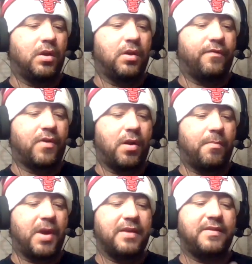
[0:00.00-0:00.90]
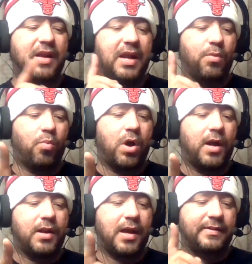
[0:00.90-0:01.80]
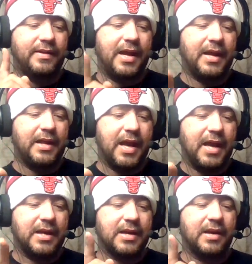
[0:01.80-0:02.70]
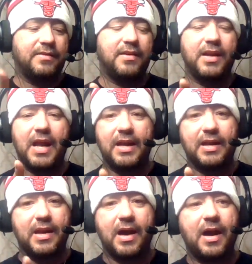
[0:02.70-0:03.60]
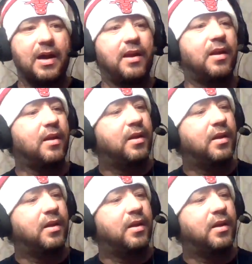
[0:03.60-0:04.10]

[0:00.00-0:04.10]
1981, 1988, and 1989.